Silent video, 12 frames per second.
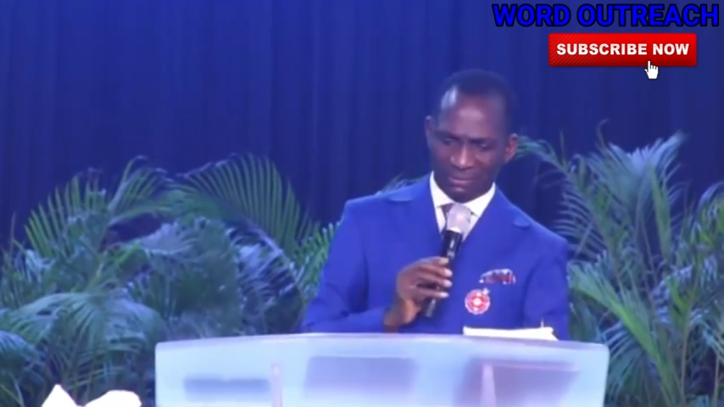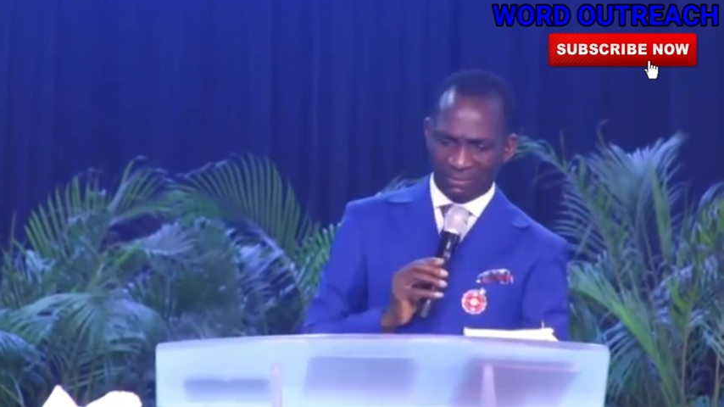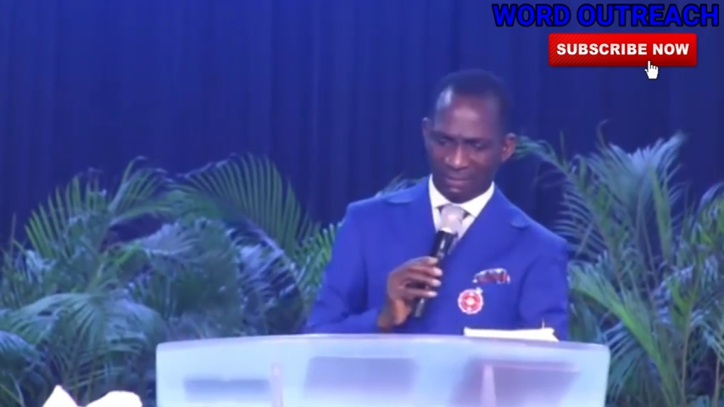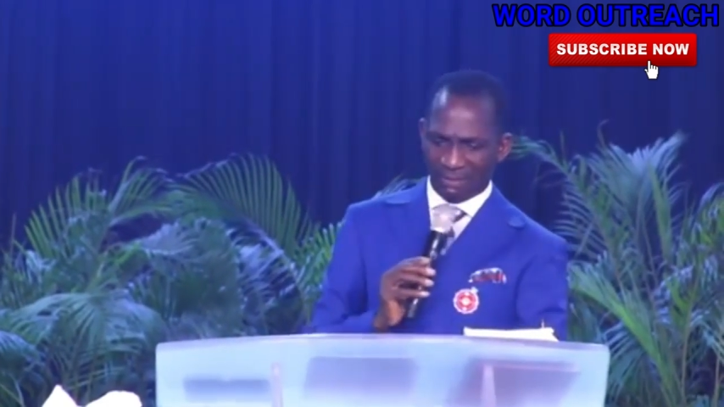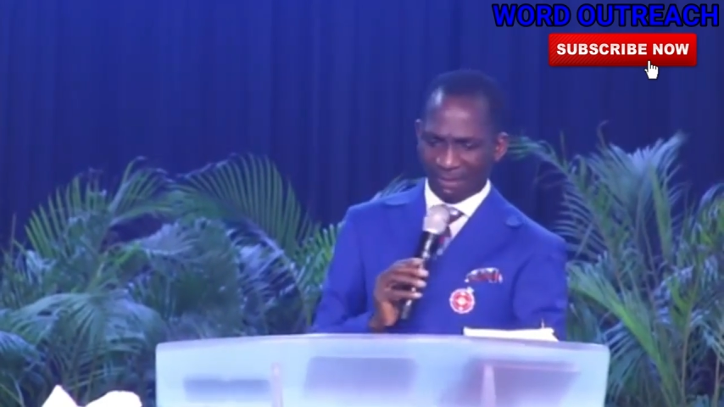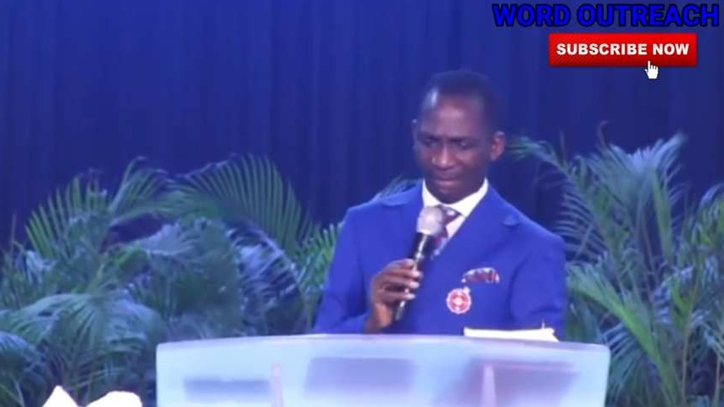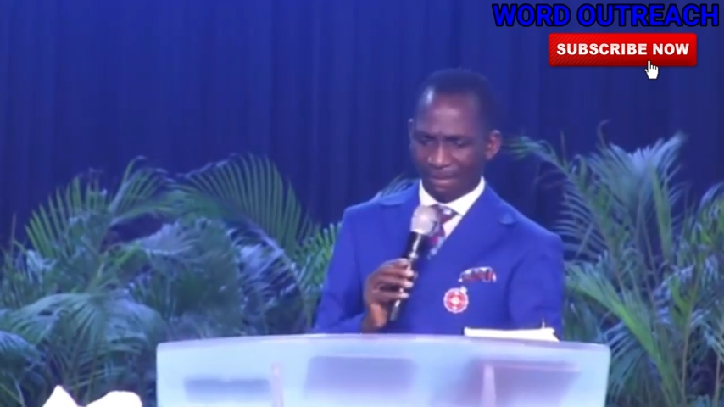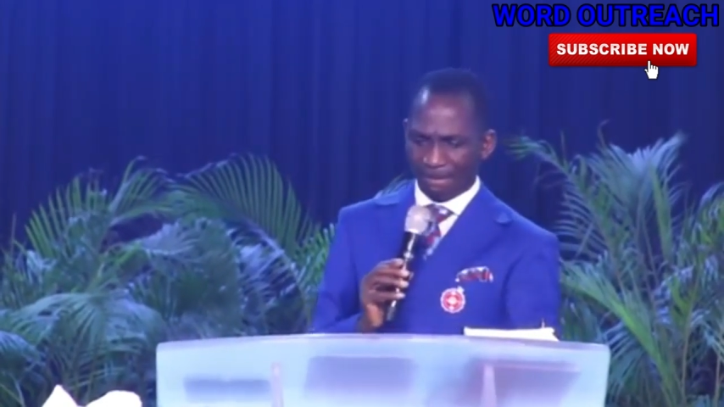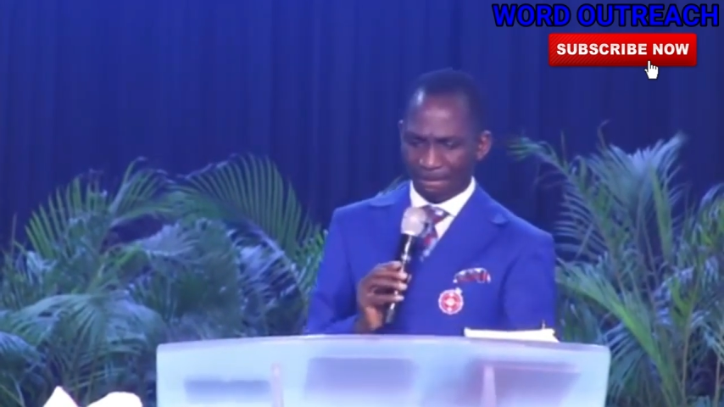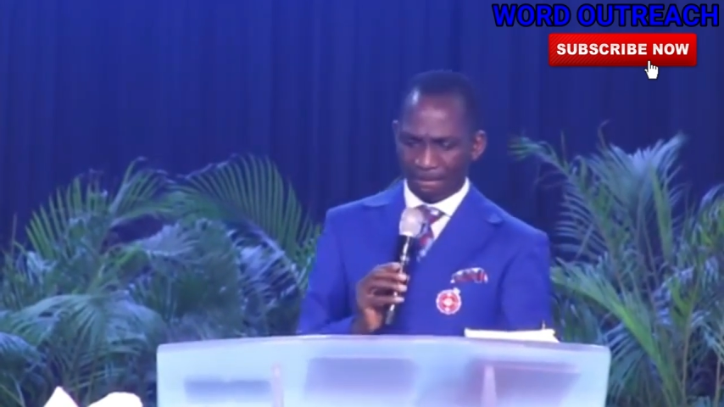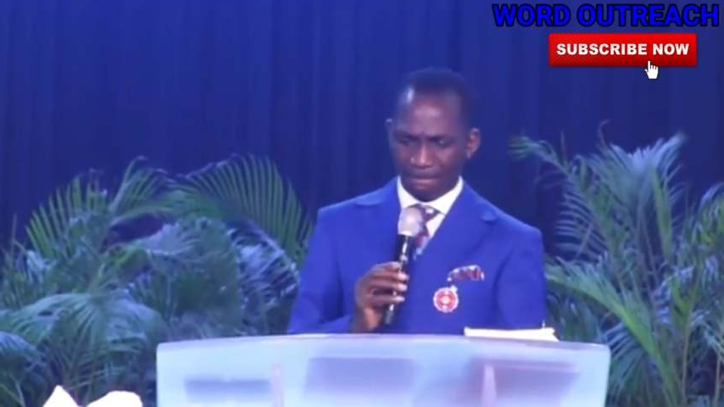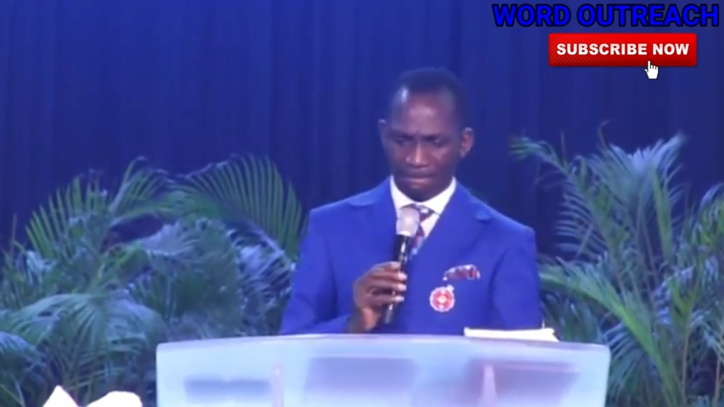
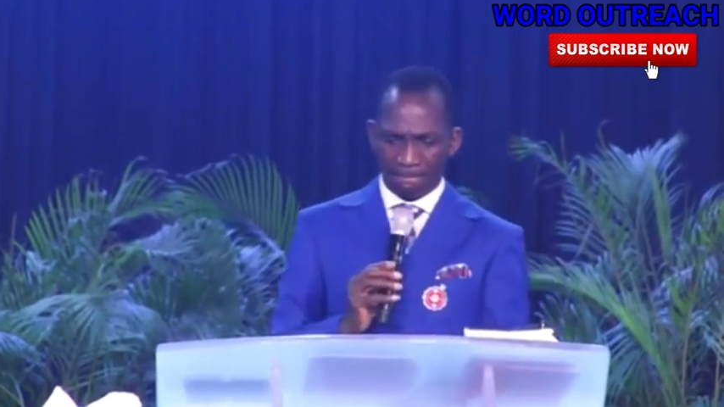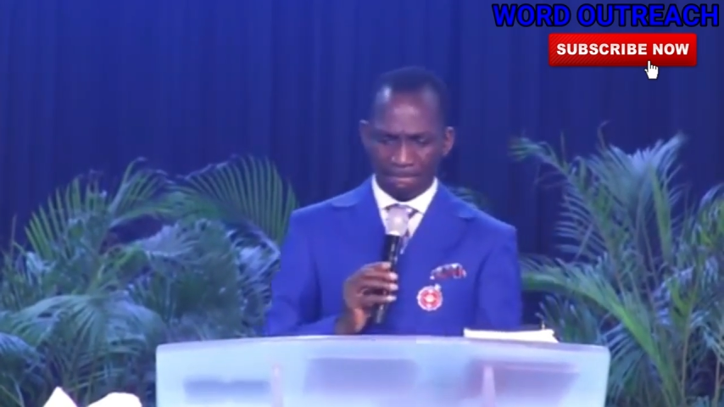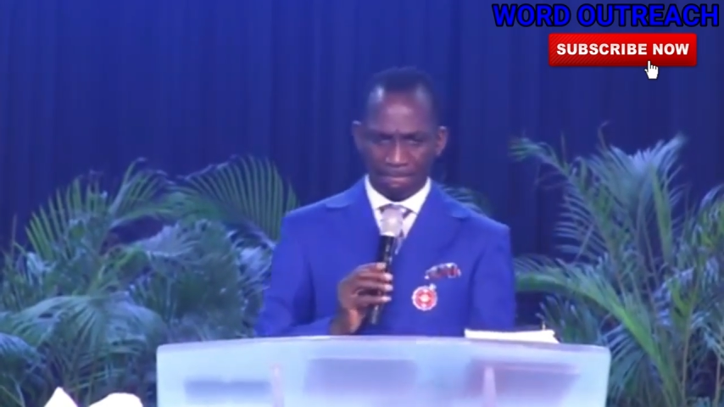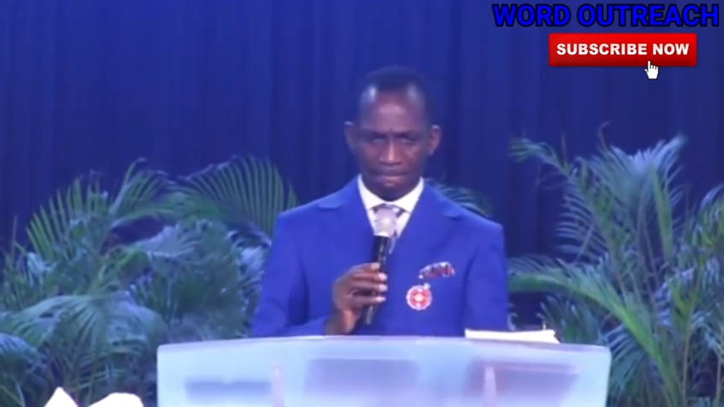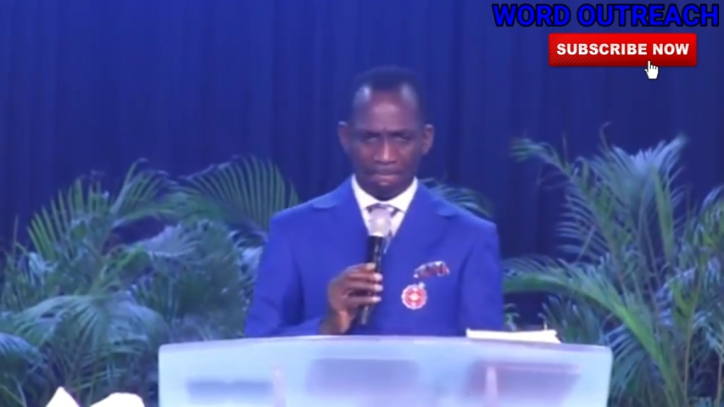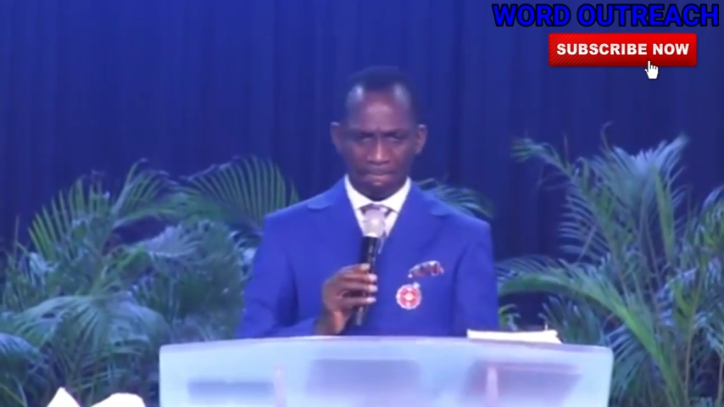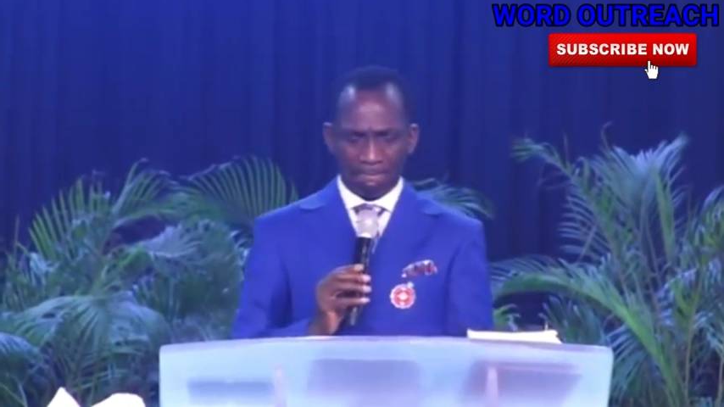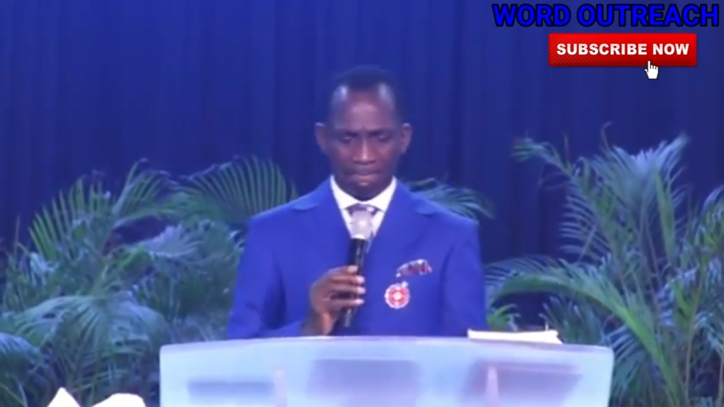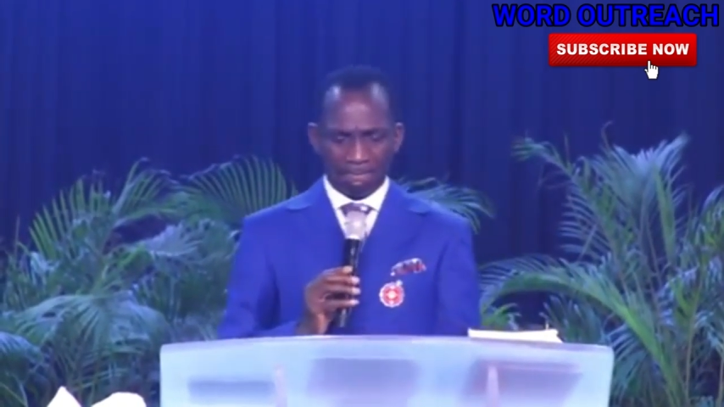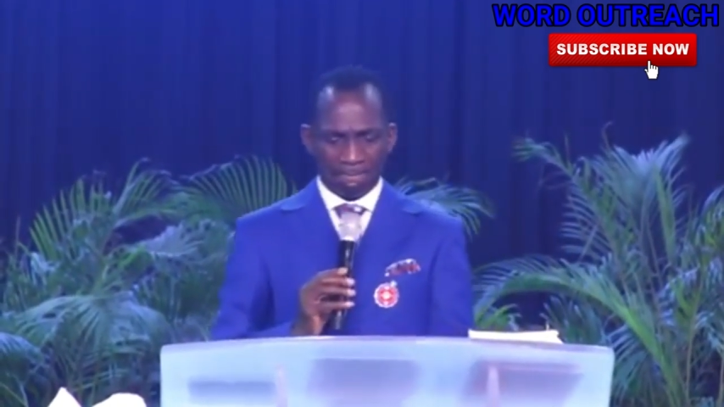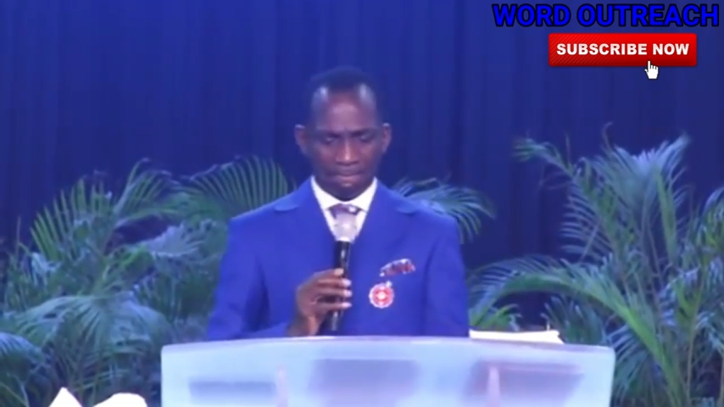No one is speaking in this clip.